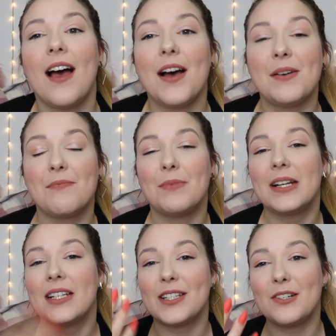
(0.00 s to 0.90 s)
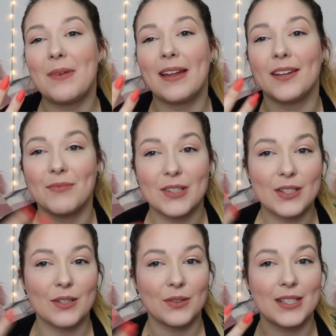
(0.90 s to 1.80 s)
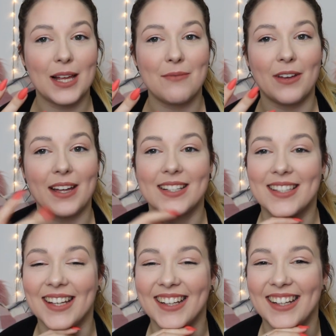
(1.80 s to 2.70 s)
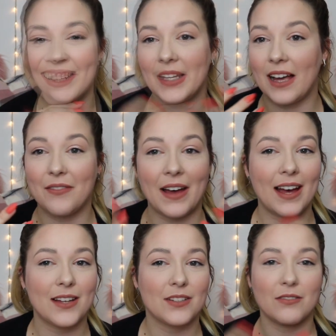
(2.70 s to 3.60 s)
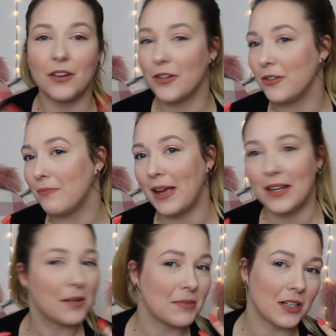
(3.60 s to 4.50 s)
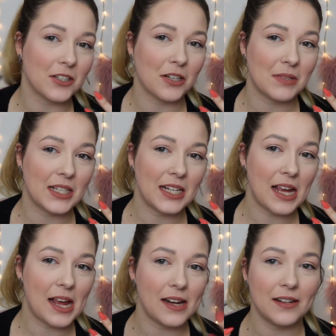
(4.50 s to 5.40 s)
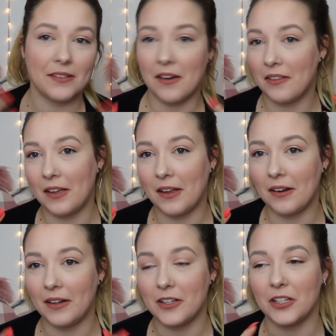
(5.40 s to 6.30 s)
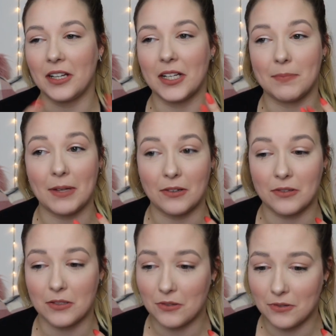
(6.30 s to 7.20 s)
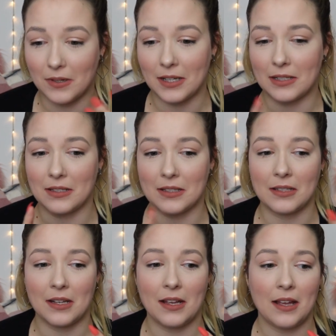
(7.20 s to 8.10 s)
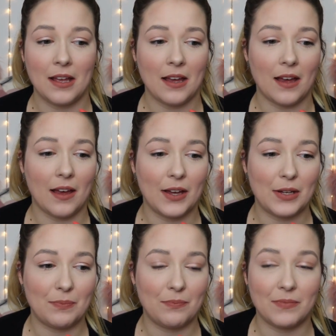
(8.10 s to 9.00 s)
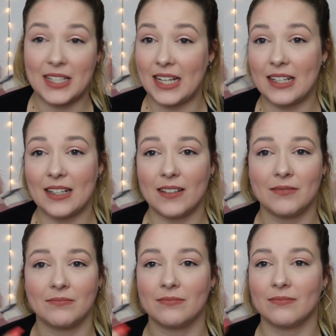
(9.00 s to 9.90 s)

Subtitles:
but it's still me. It's still the same face. But yeah, I've had no makeup touch-ups today, nothing. Literally, it's been on school runs, dinner,